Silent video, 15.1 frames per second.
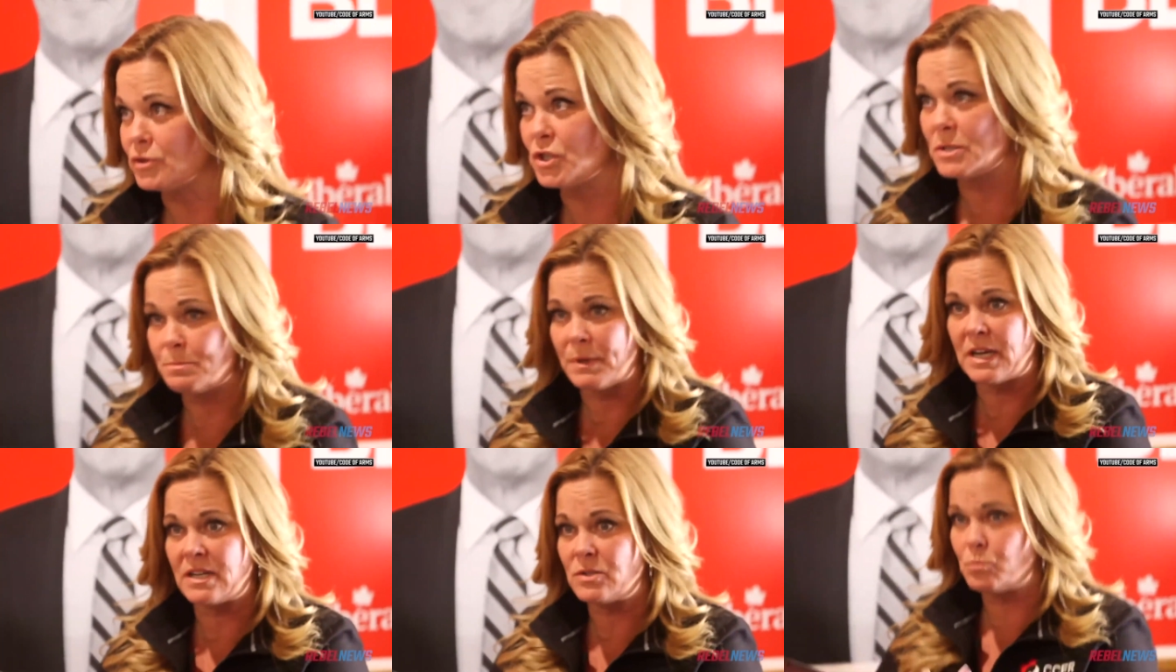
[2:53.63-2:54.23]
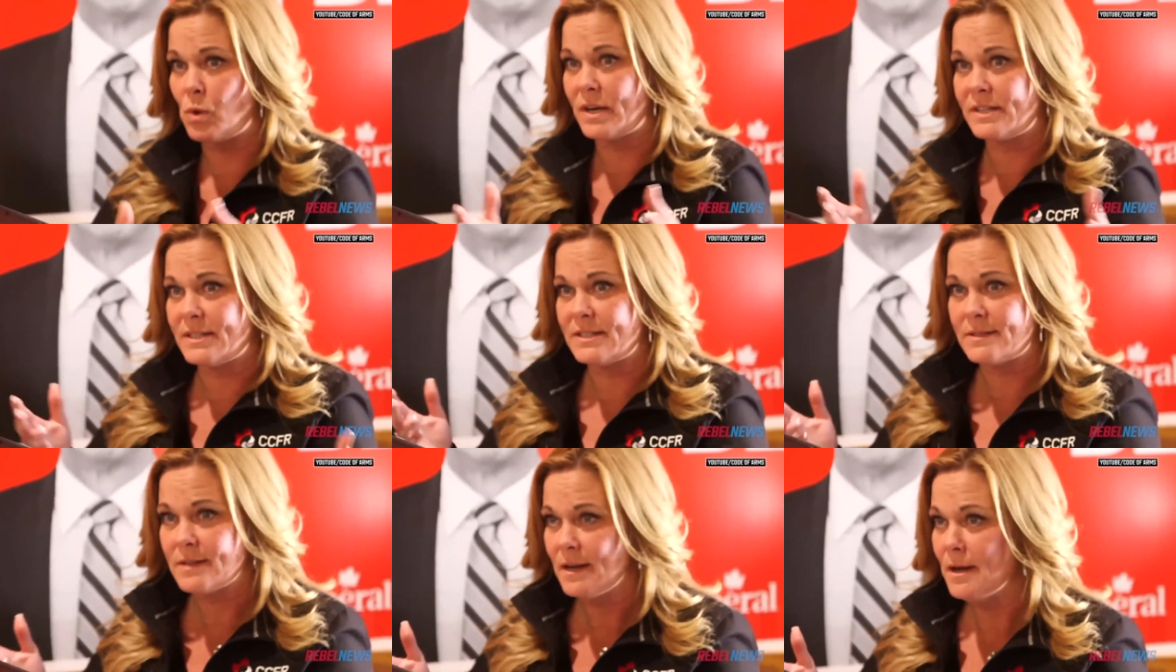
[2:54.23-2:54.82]
Just because one
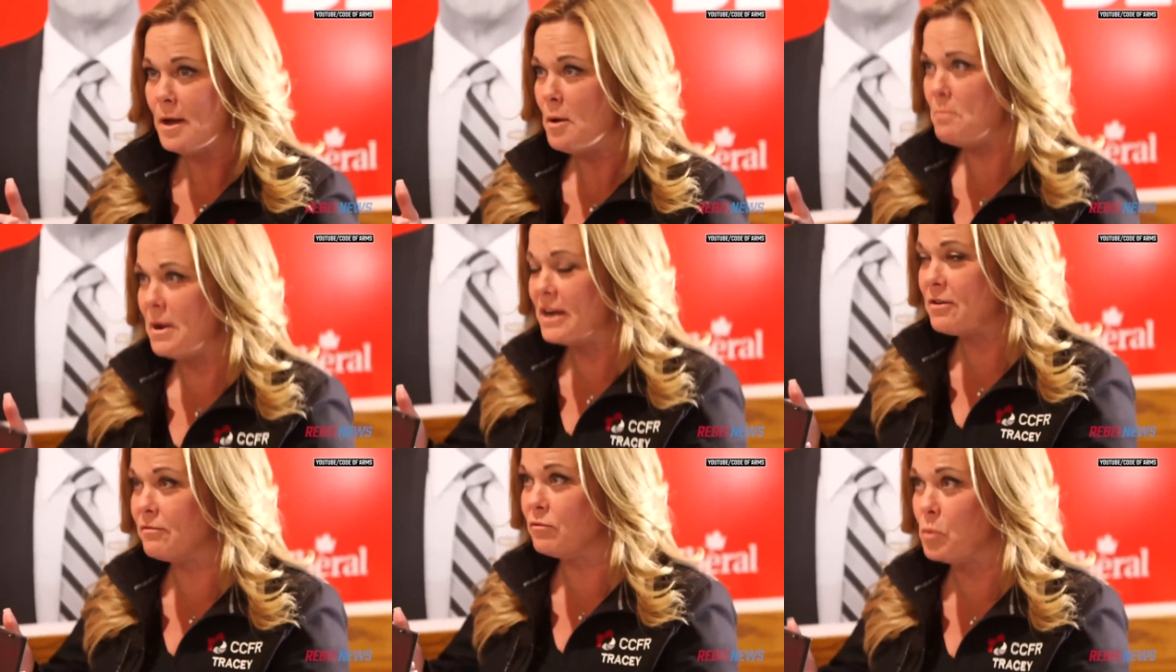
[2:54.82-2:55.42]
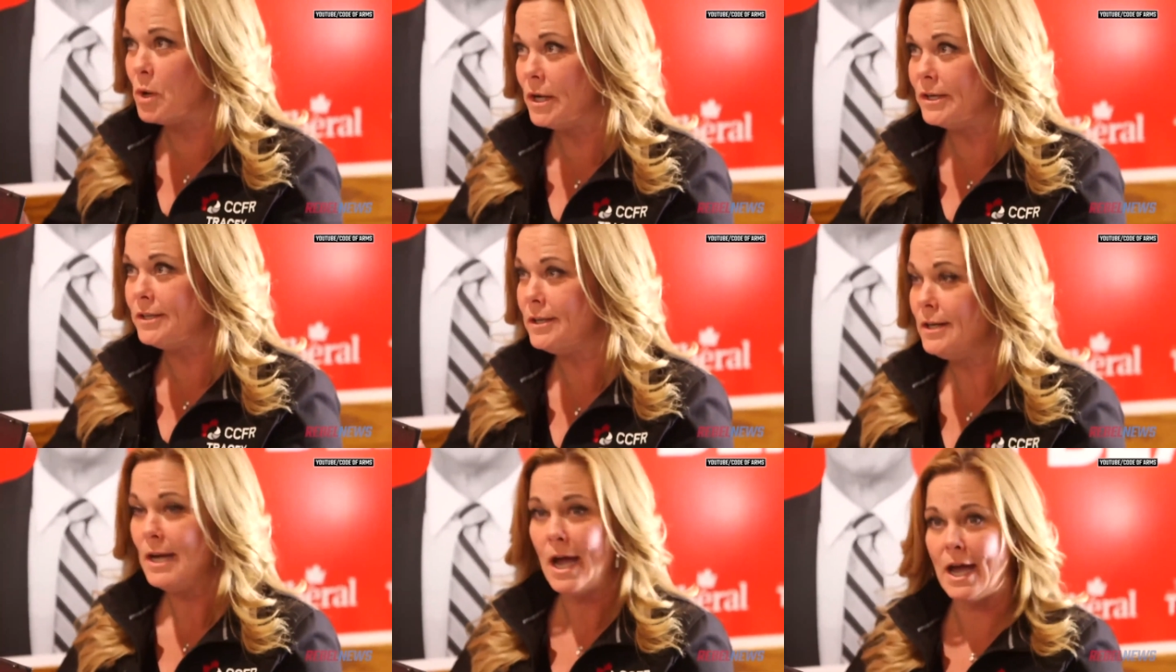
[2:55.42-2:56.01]
is made of
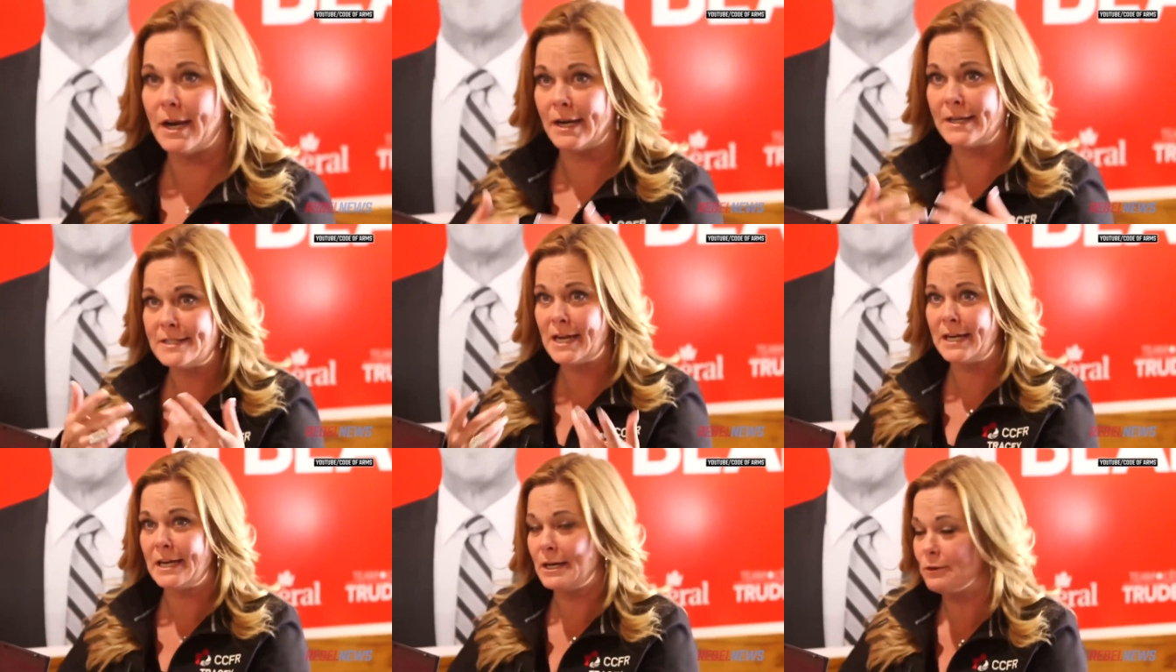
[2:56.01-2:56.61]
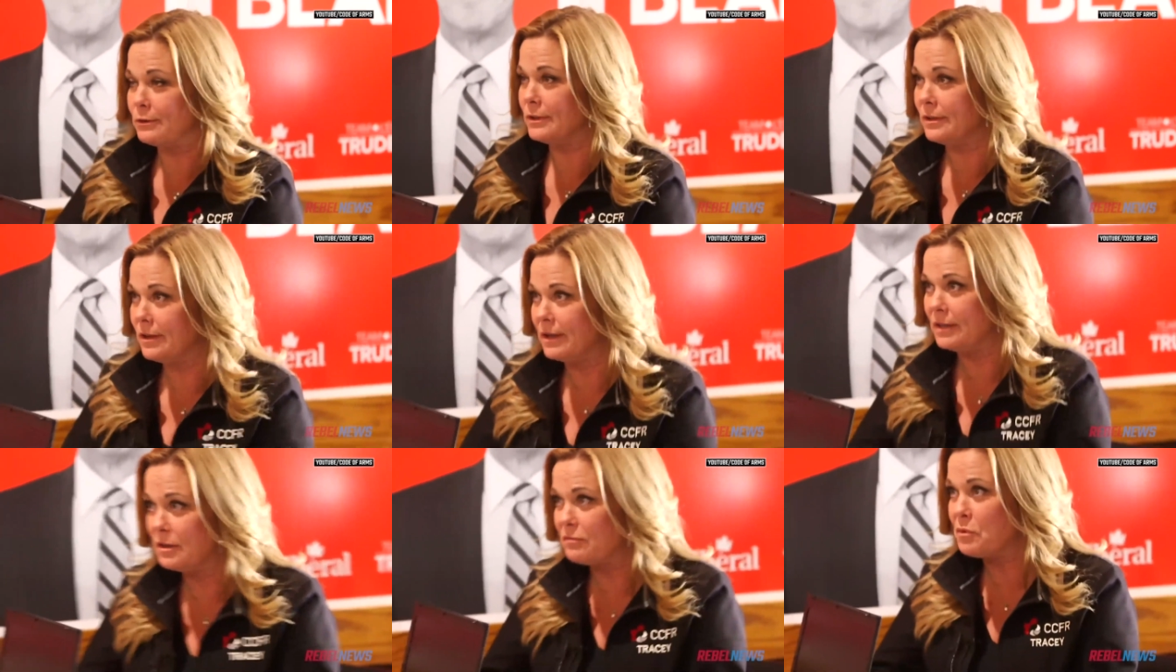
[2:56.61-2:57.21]
wood and I take it out in
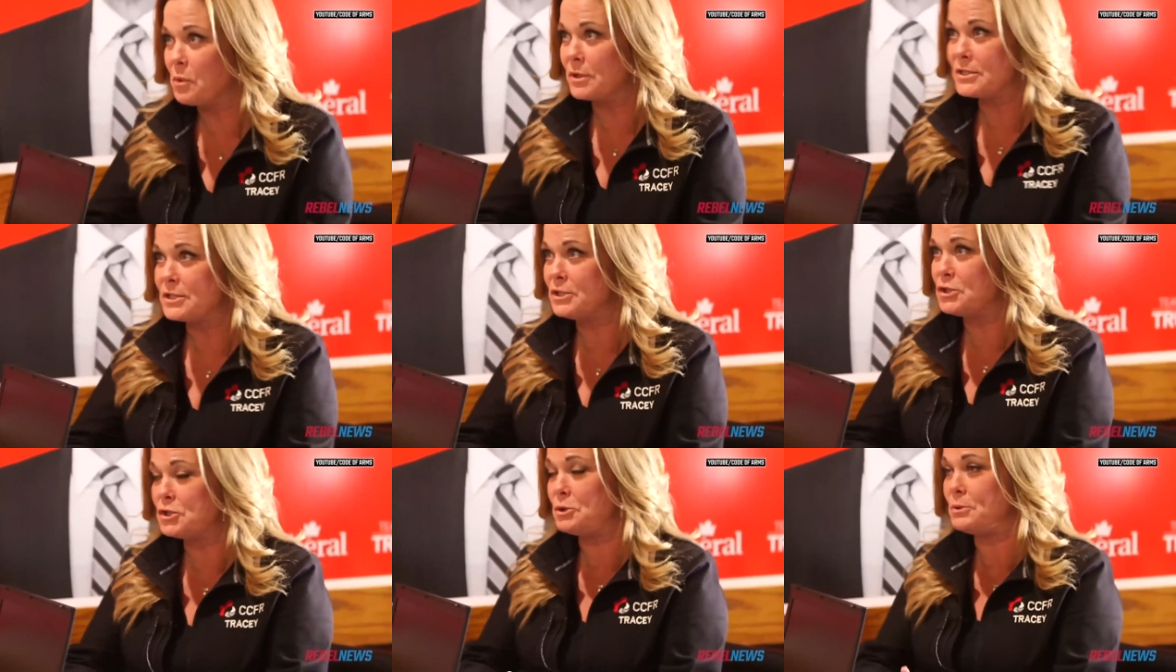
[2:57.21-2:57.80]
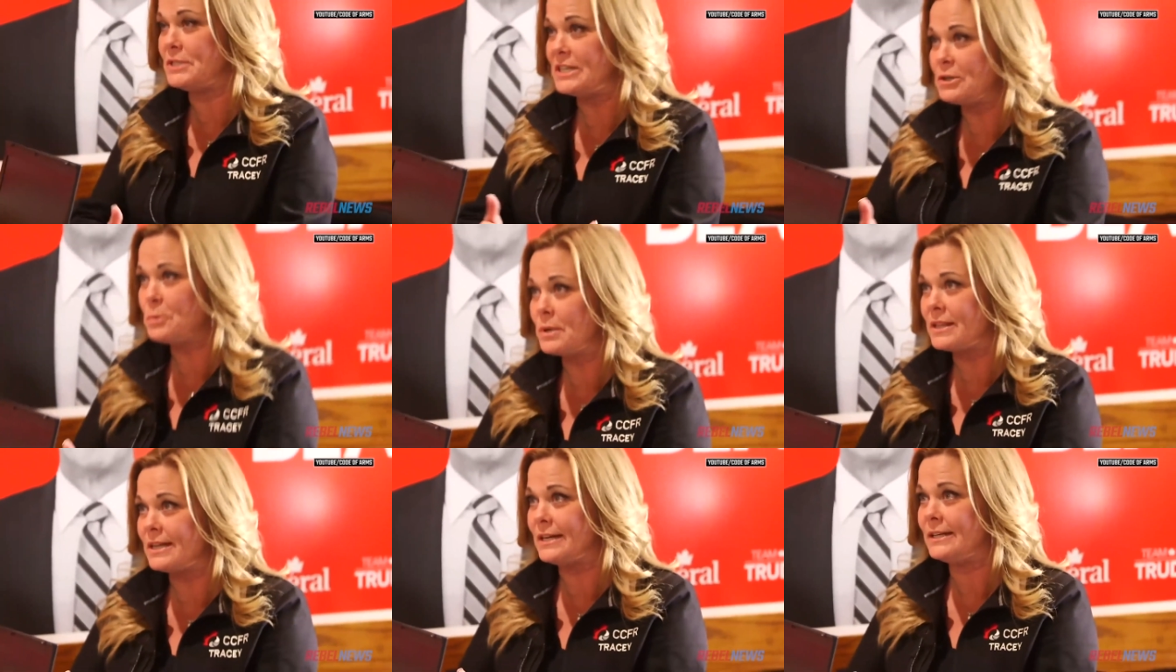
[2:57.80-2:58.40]
the, in the forest and shoot deer
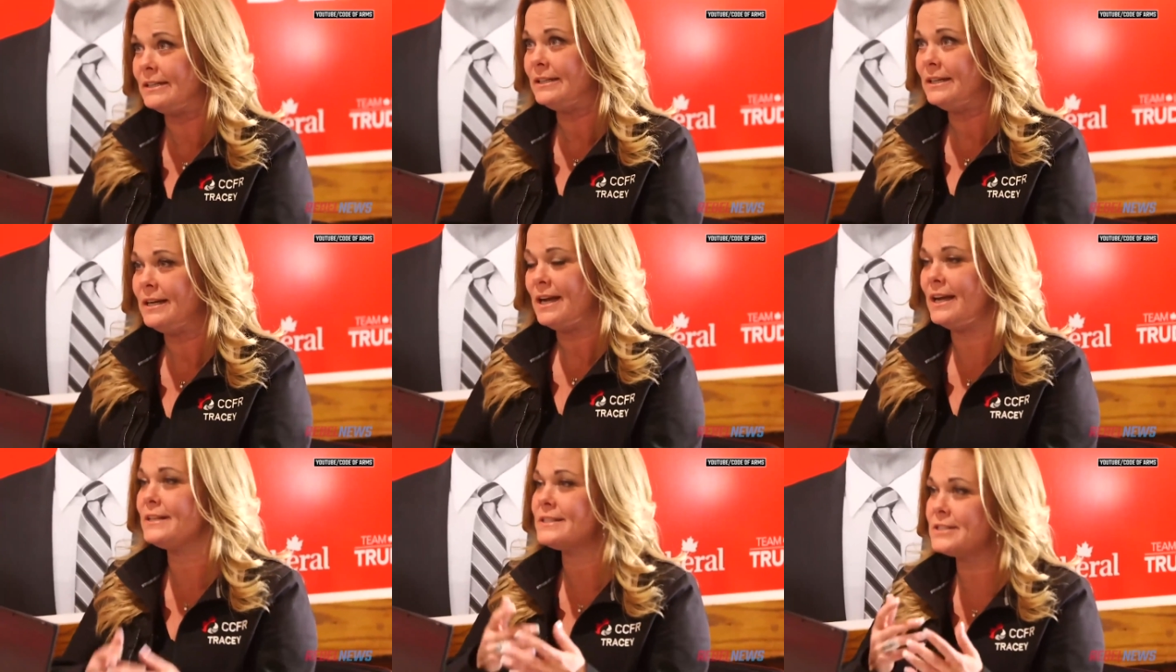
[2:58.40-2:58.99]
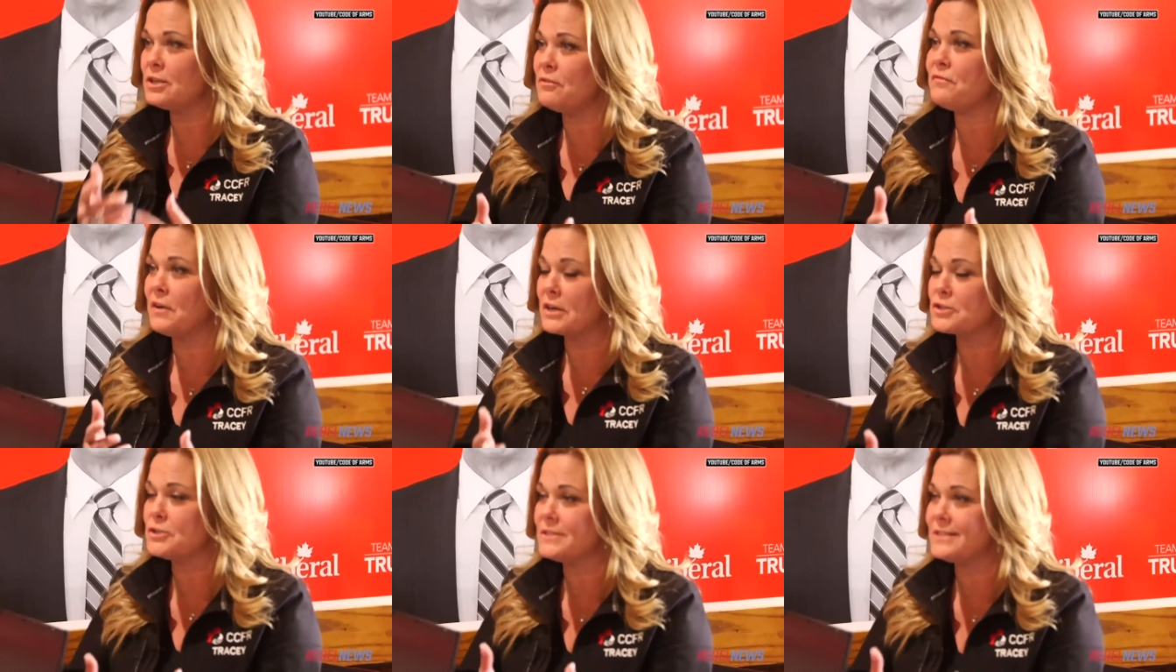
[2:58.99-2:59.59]
with it, it still
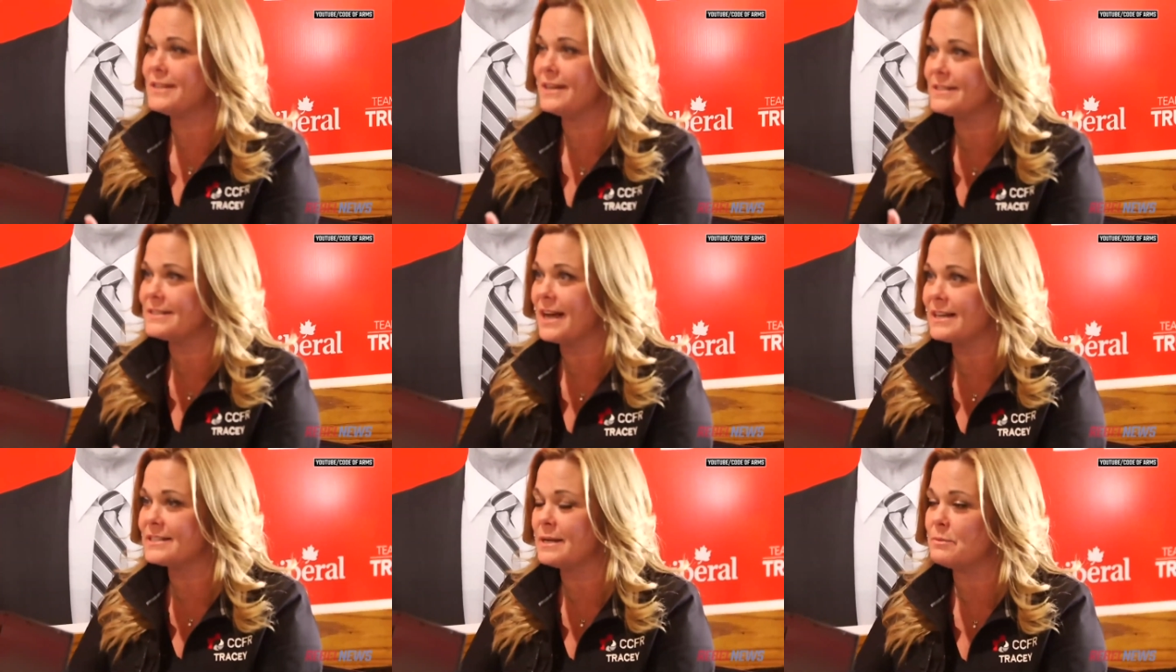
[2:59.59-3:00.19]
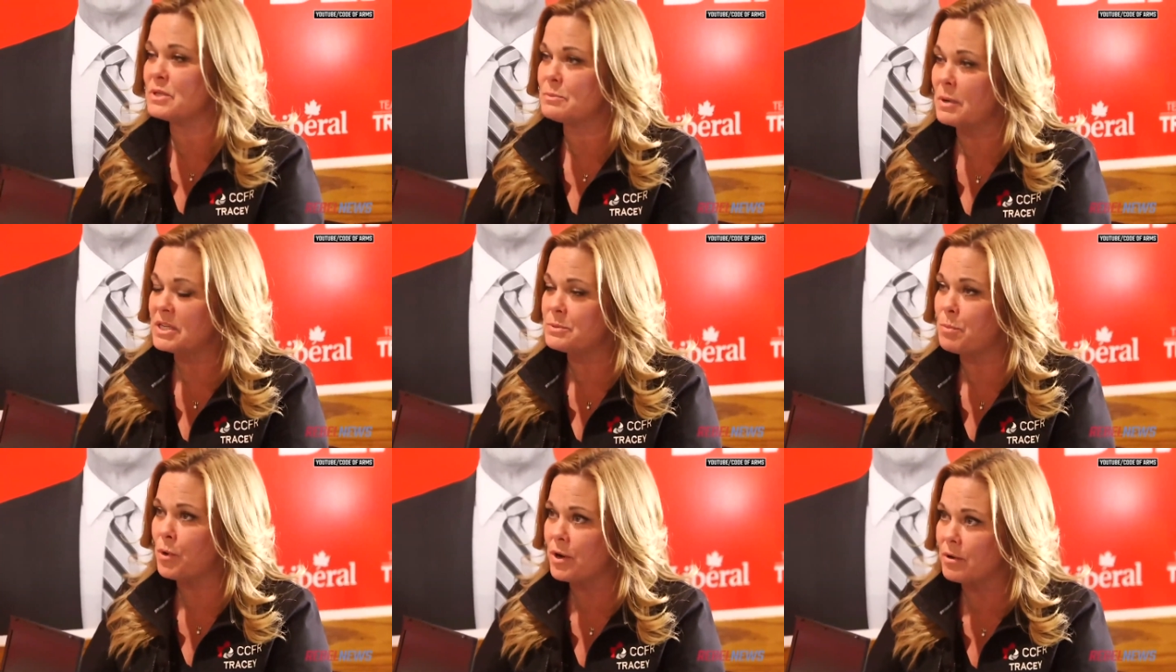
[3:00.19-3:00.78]
functions the exact same as my
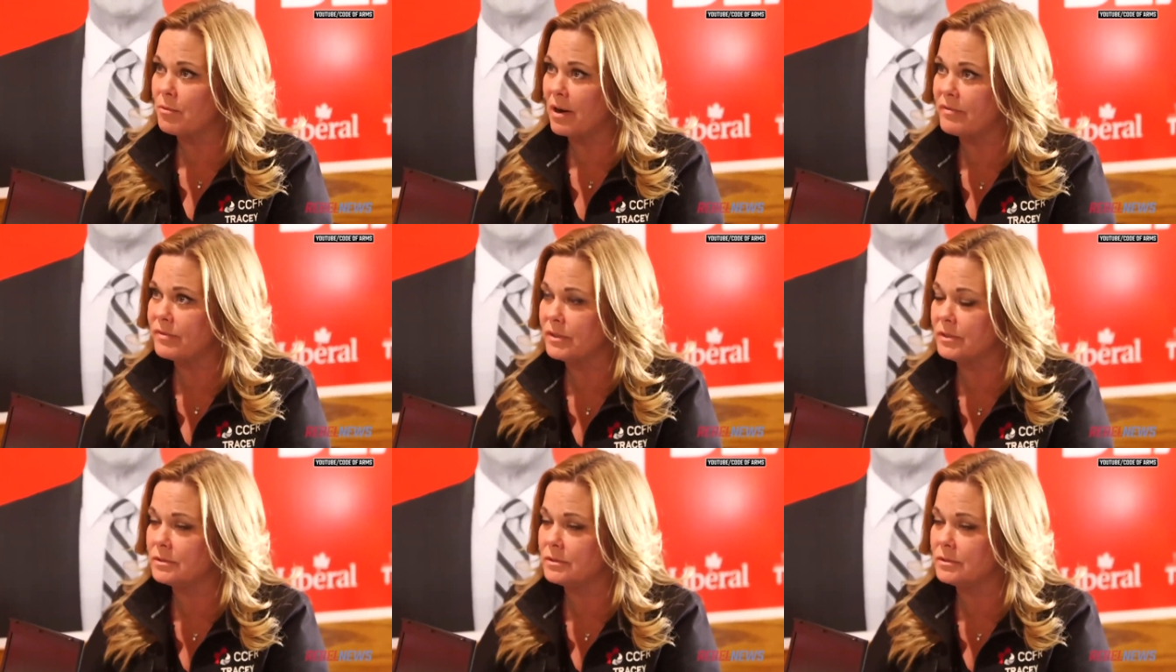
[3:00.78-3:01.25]
sporting rifle.